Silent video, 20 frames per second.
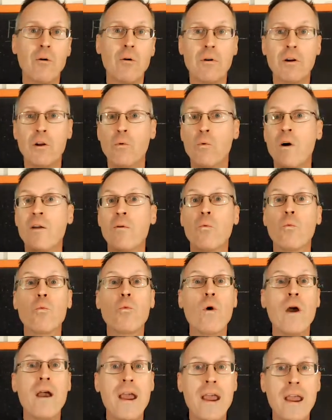but it went
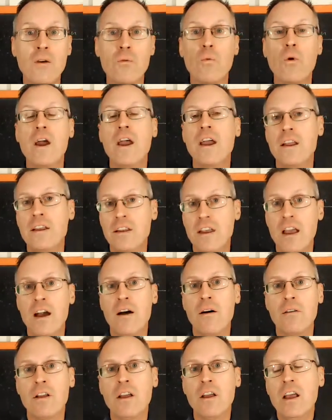way, way
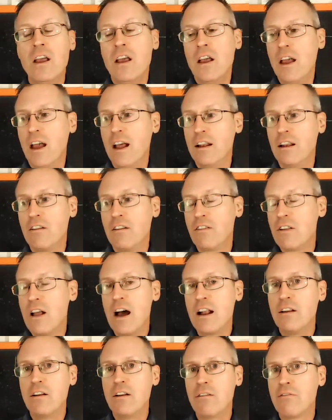down, and it's
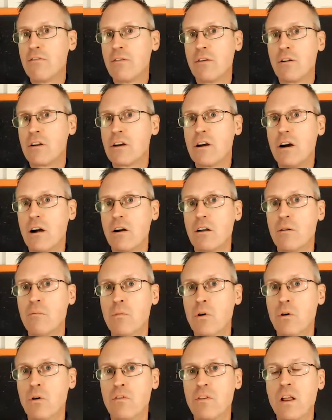not enough for the car to
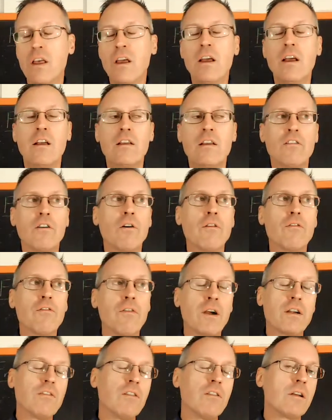move. So
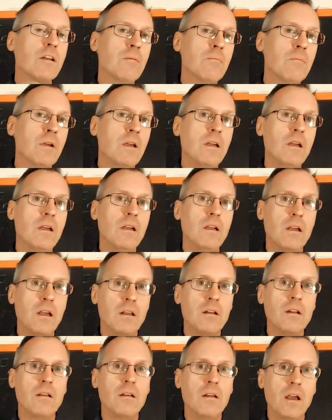friction can be
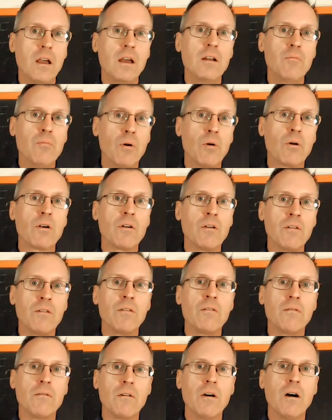an
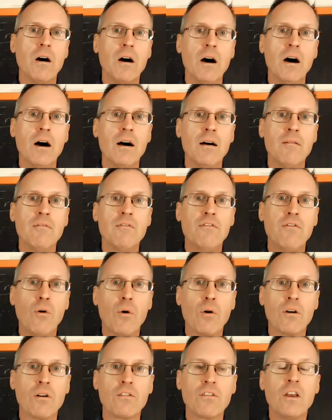important
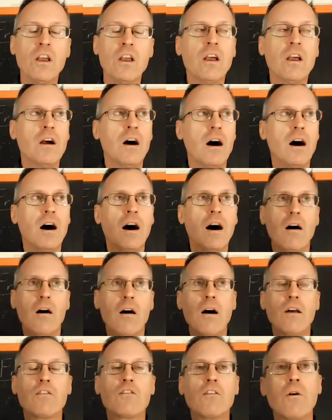force.
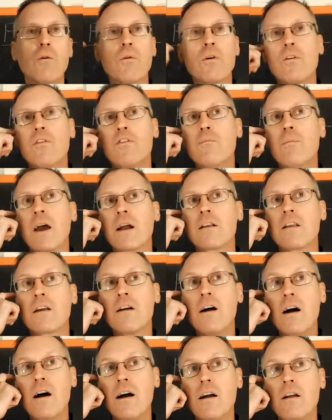Also, with respect to
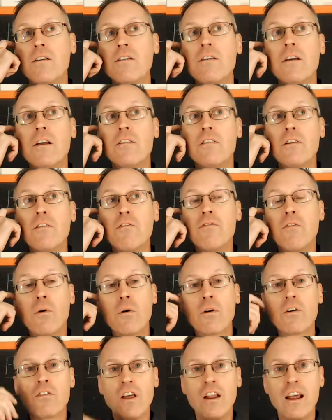cars, it's the
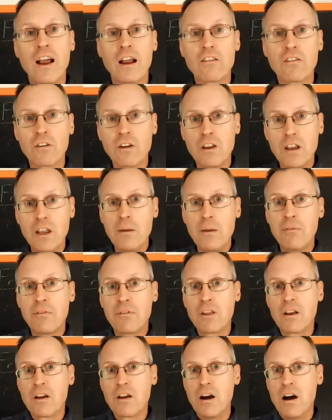force that actually keeps
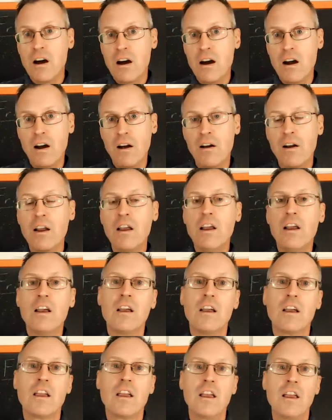the car
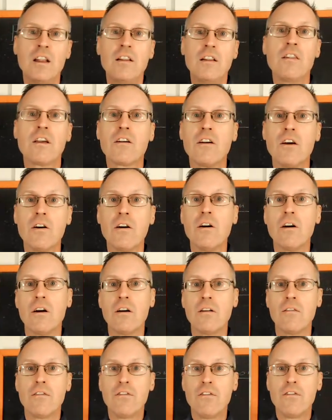in the
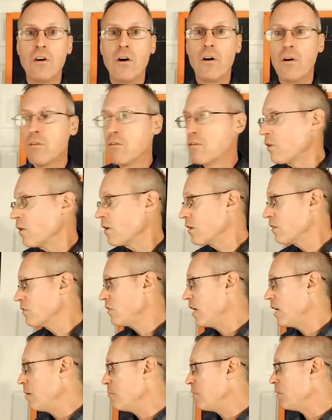curve. So, for
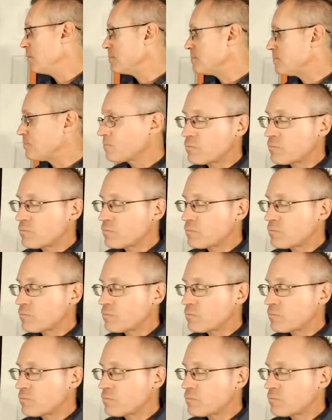example,